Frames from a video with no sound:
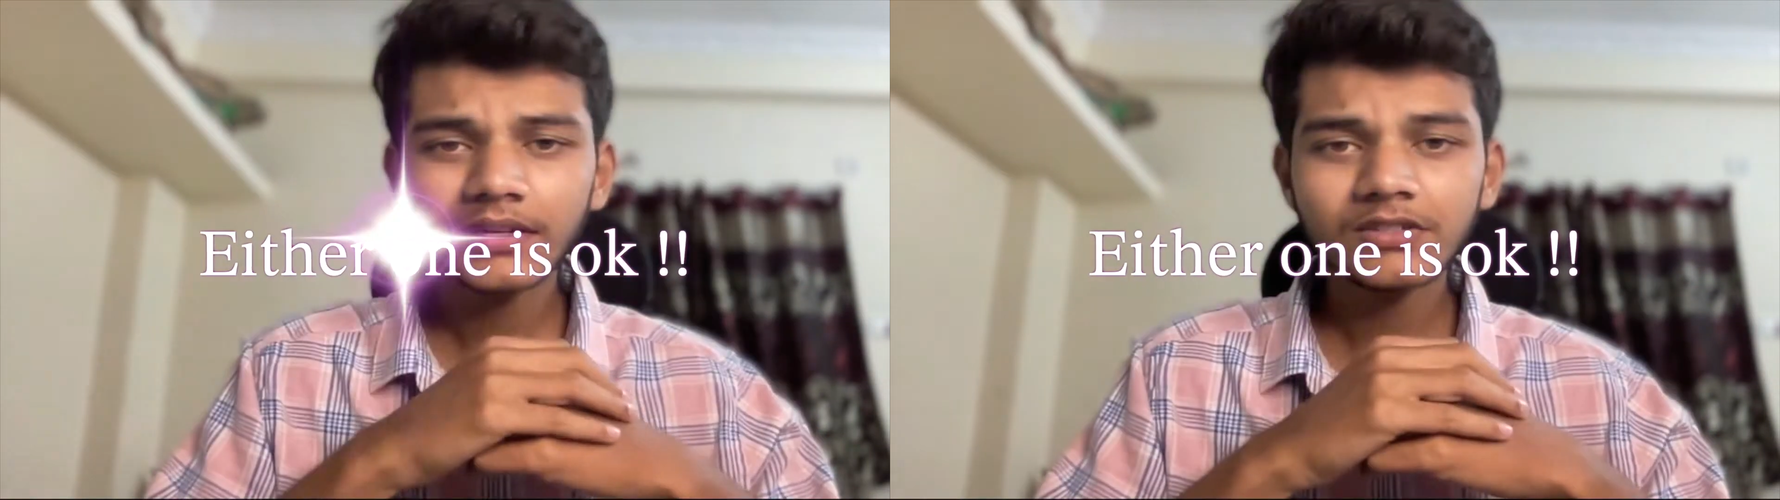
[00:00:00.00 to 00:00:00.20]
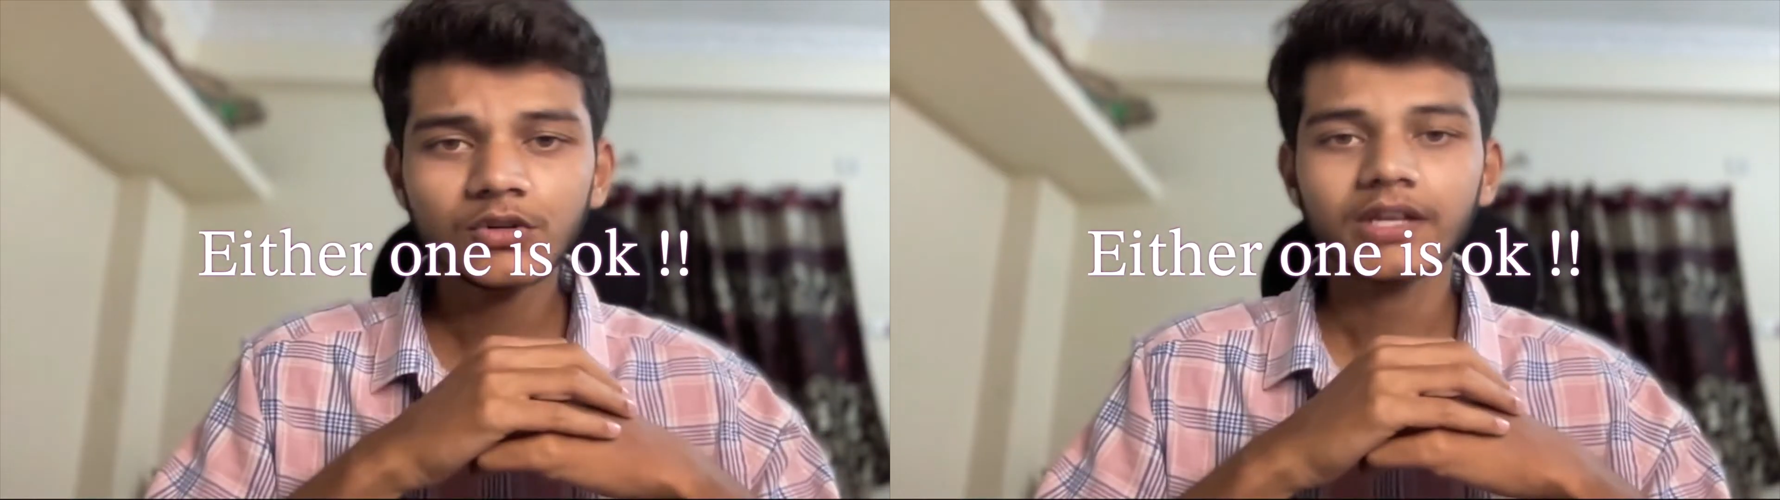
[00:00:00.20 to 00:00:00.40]

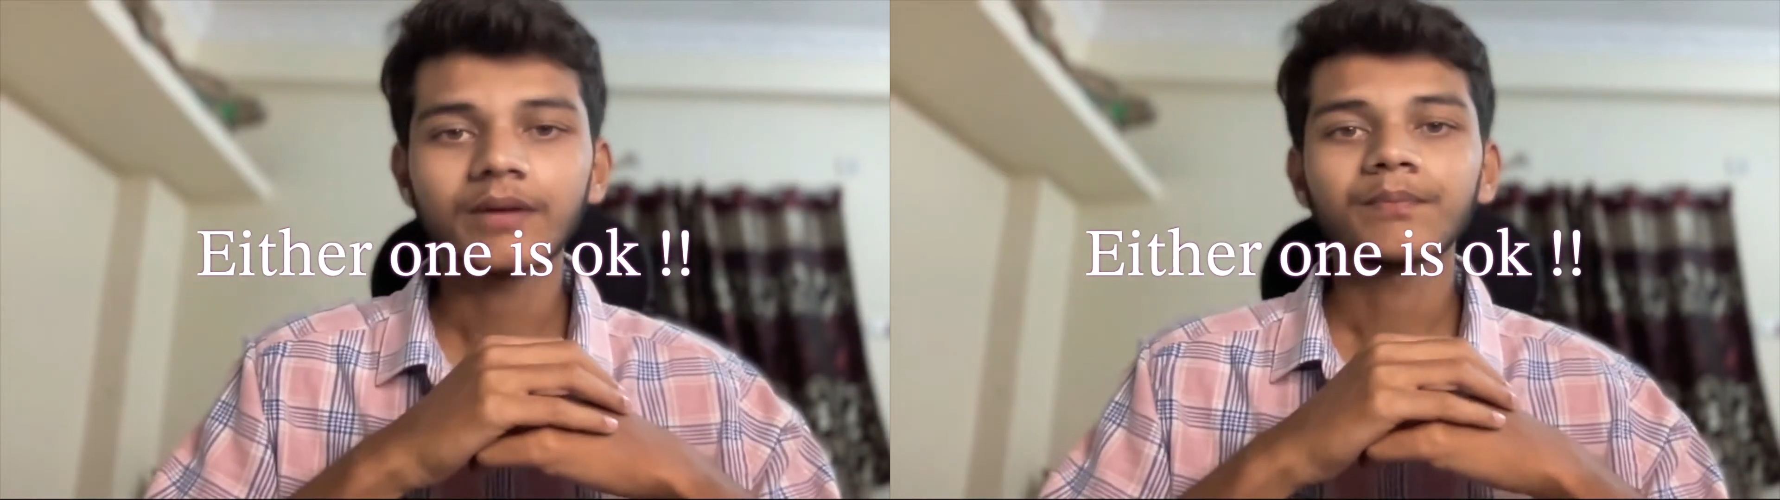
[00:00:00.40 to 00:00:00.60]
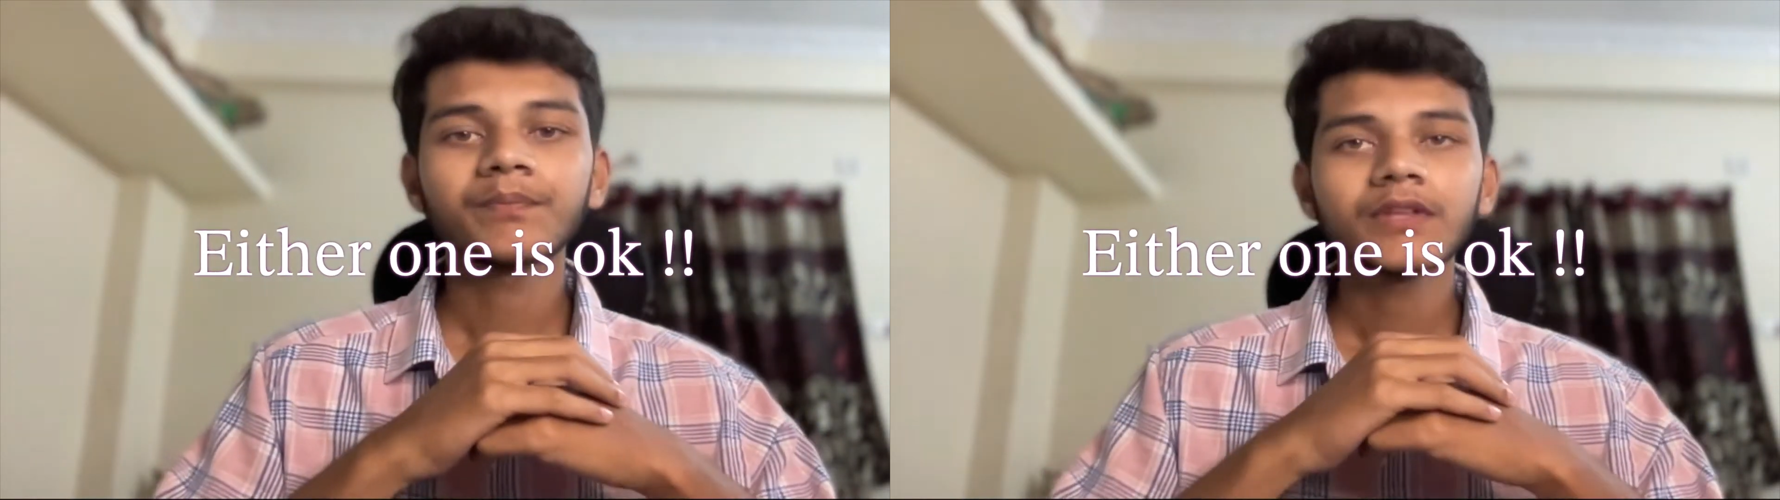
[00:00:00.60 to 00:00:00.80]
is okay.
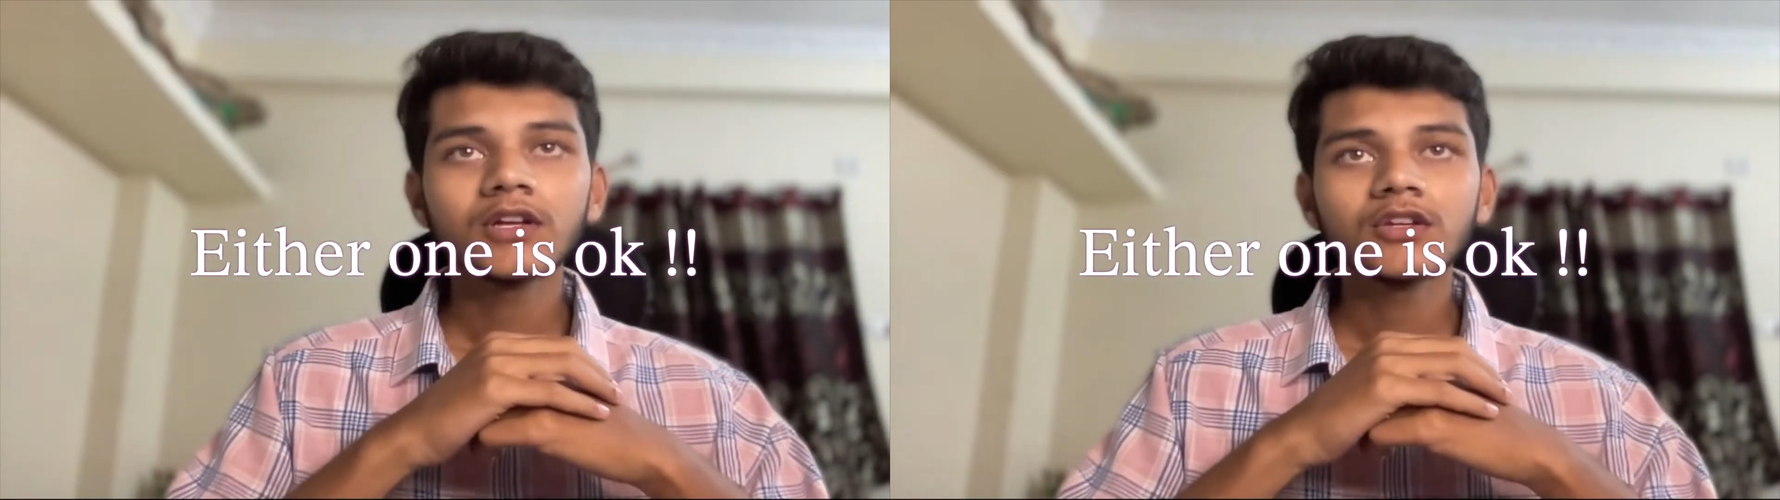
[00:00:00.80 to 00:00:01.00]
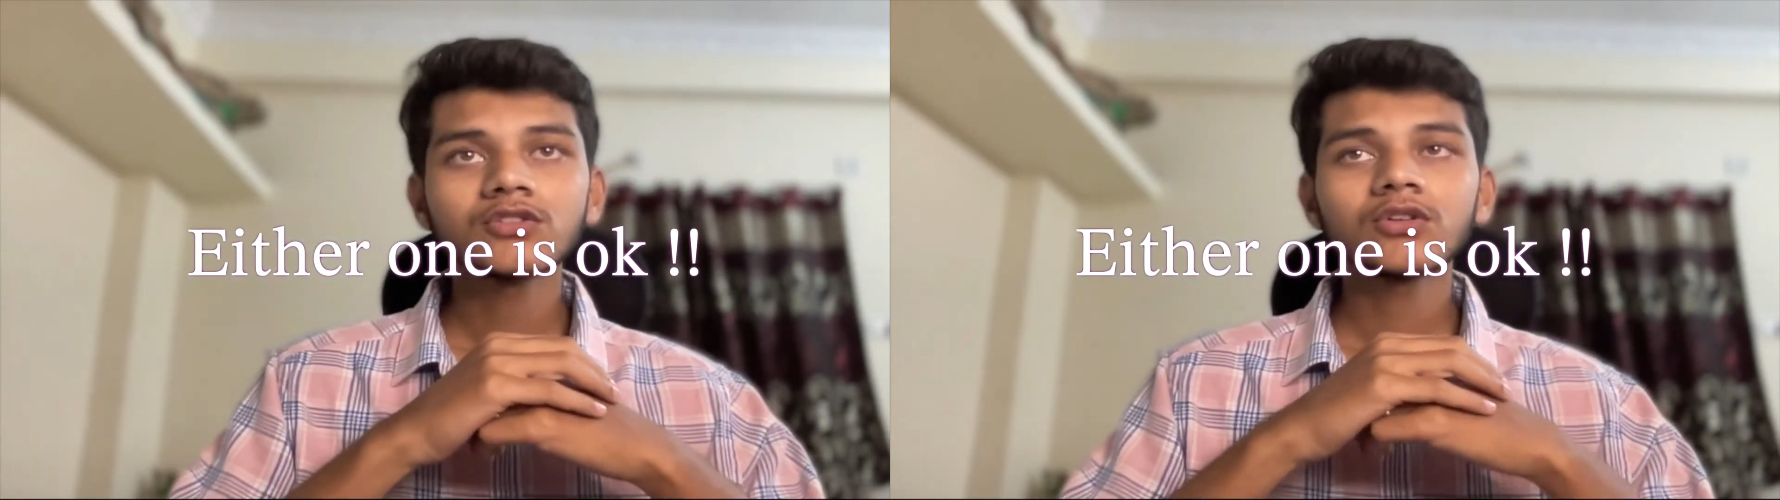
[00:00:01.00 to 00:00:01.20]

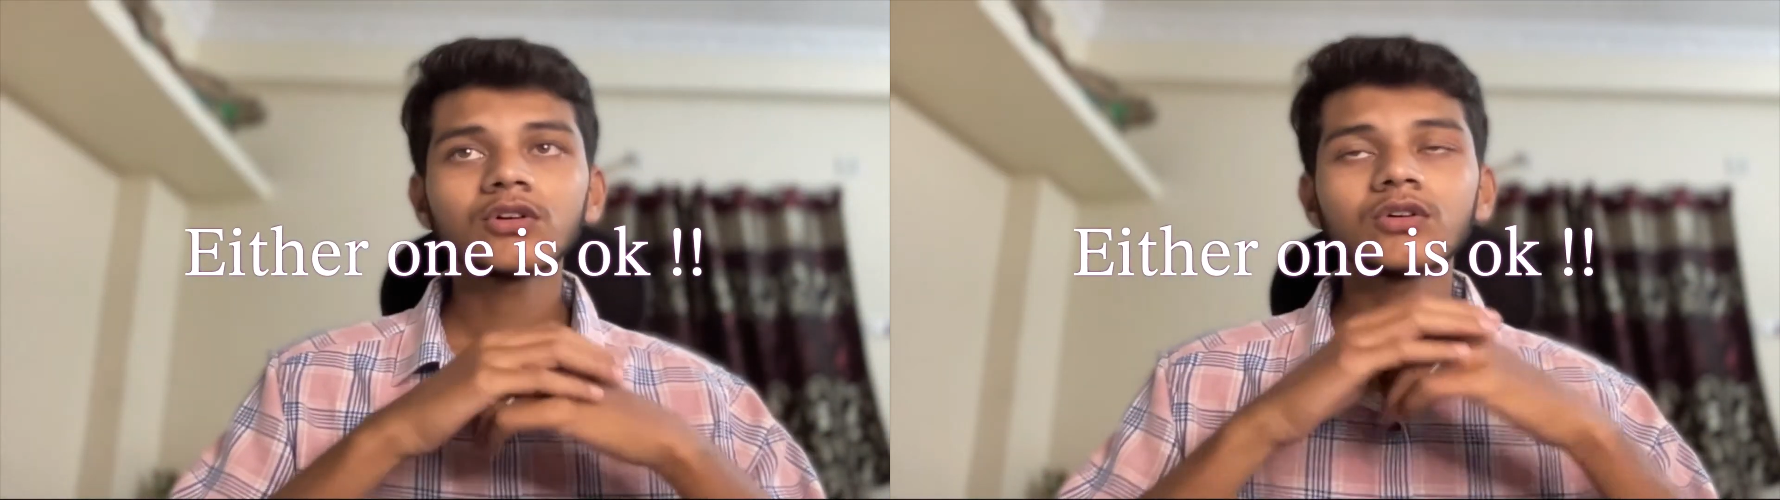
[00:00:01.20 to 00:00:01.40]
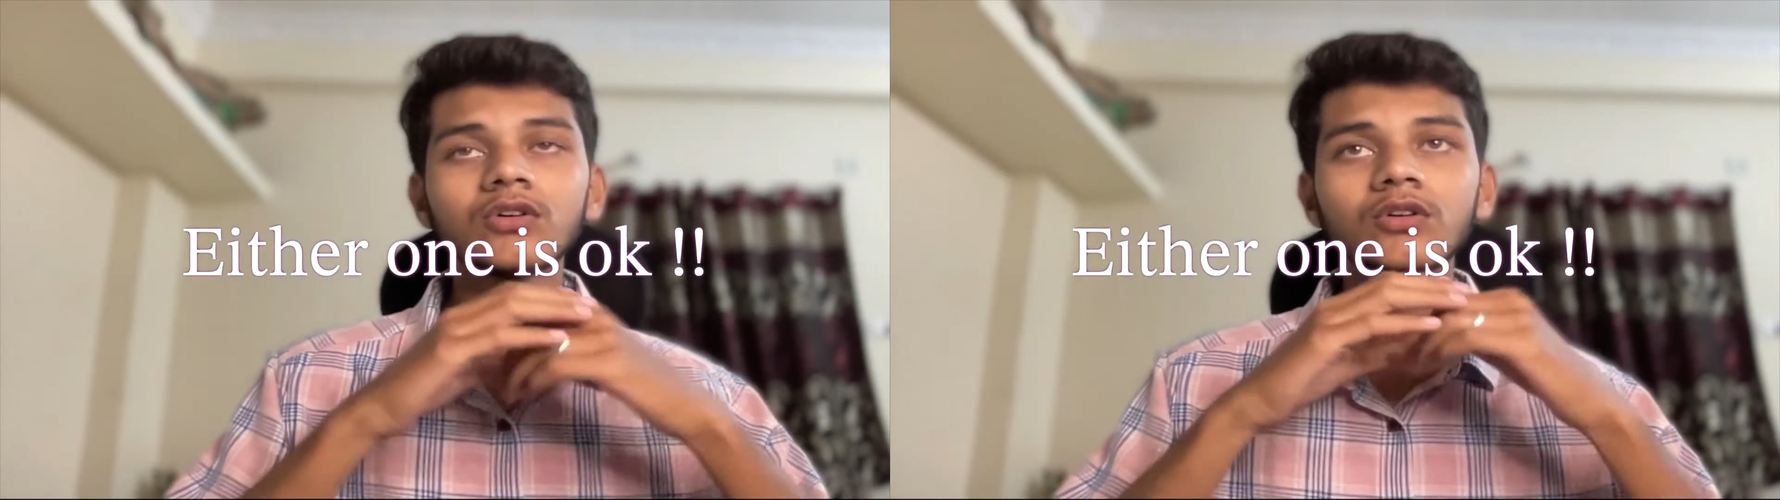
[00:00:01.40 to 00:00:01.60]

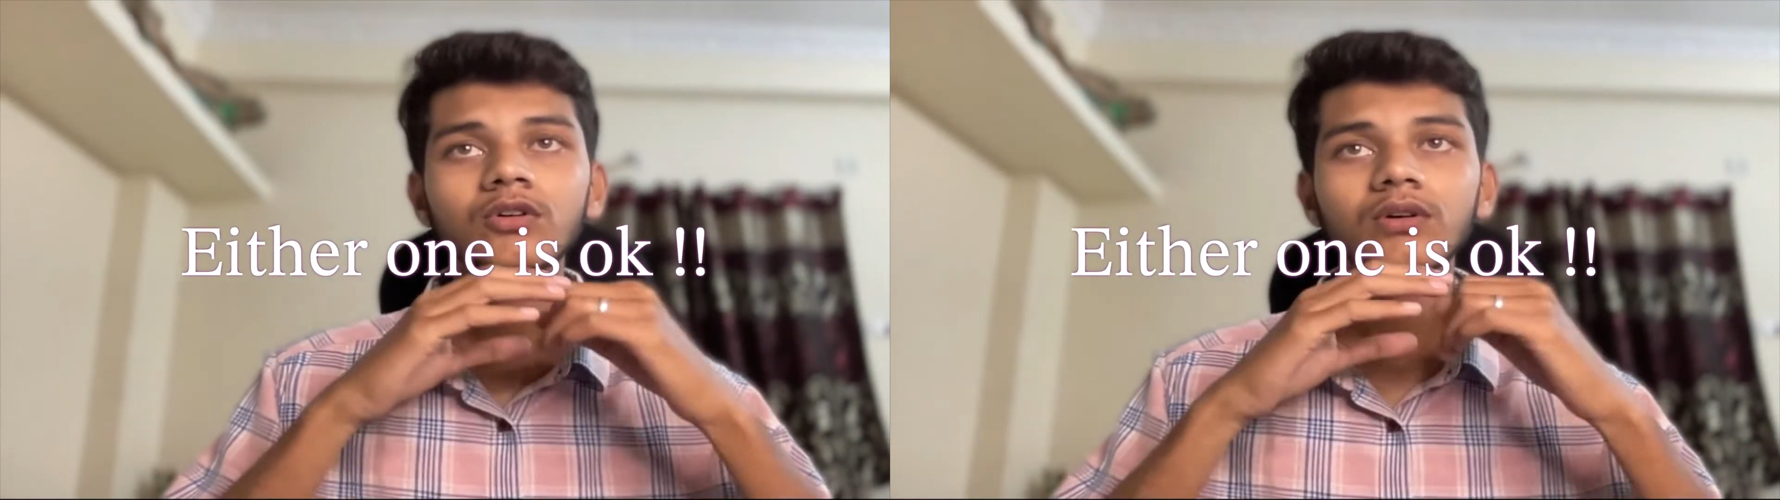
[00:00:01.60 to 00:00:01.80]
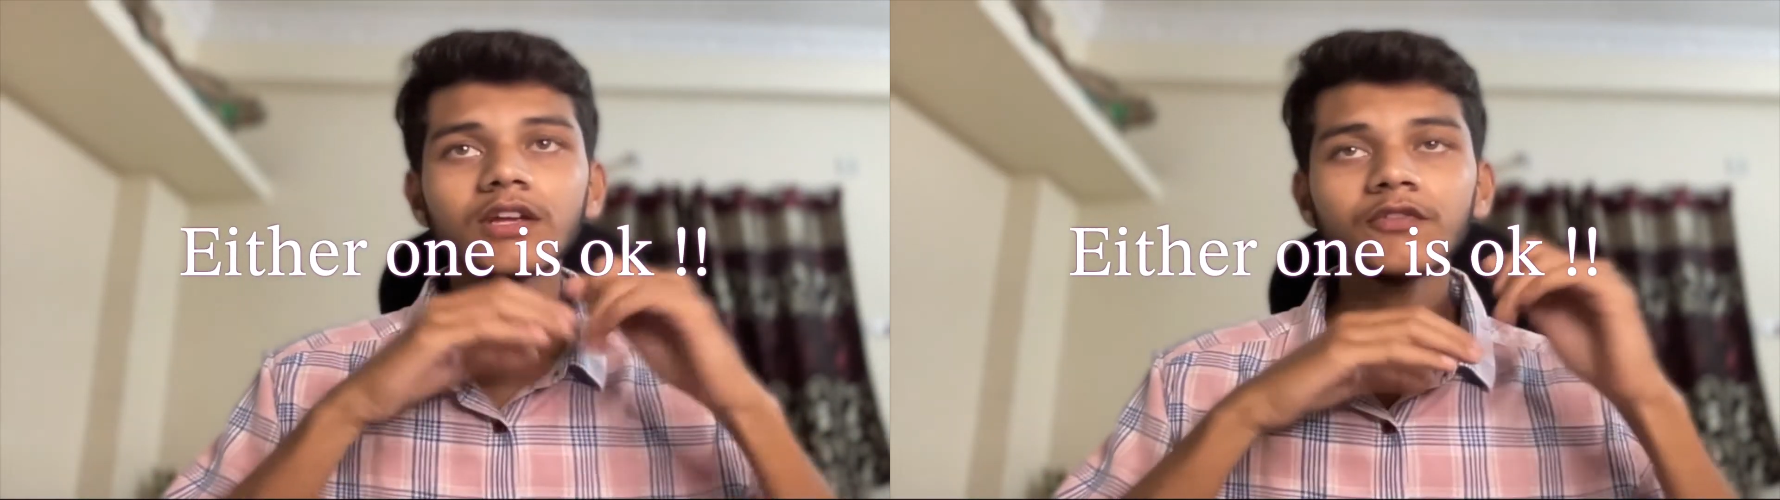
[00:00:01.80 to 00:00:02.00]
So
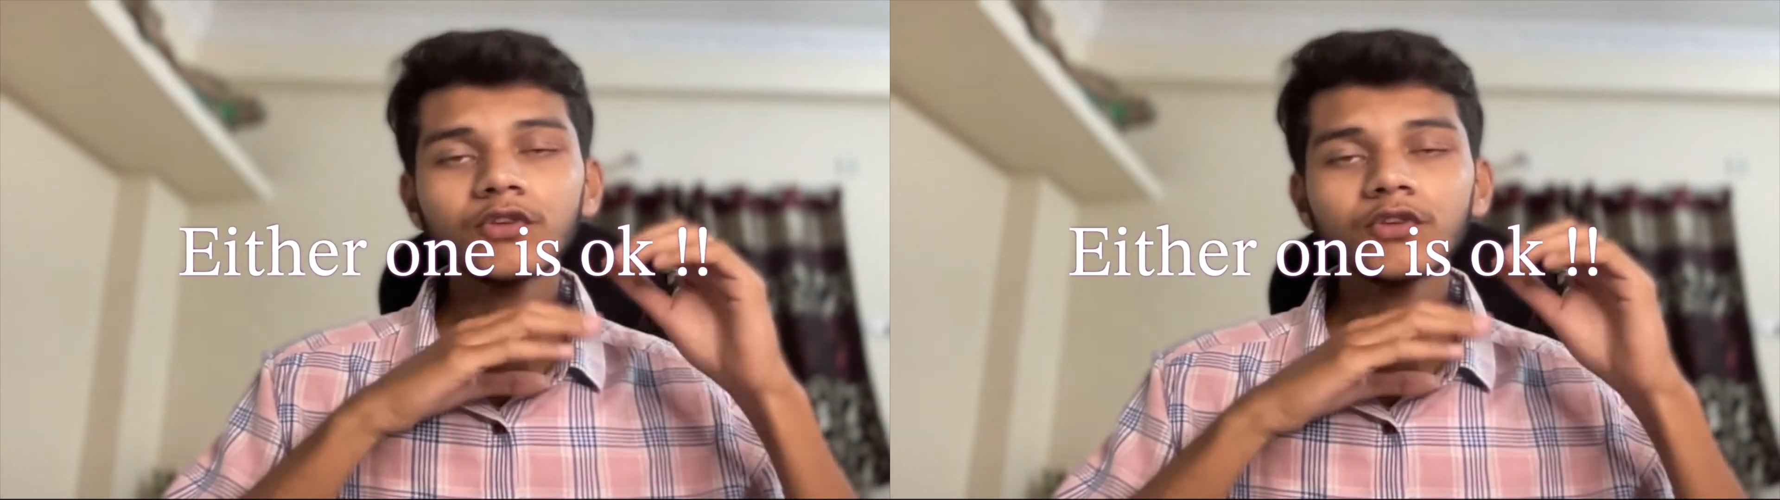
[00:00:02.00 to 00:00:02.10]
if you